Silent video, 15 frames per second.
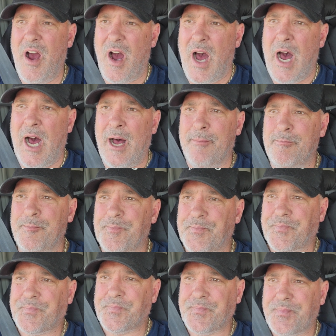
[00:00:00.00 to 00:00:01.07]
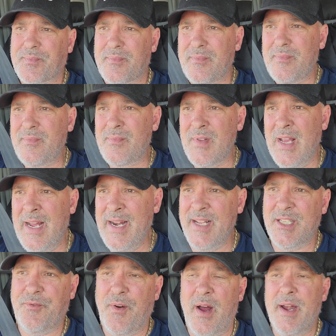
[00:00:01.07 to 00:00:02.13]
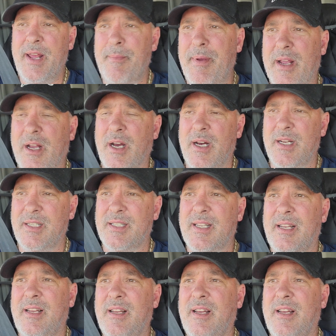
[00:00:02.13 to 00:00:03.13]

And it's funny because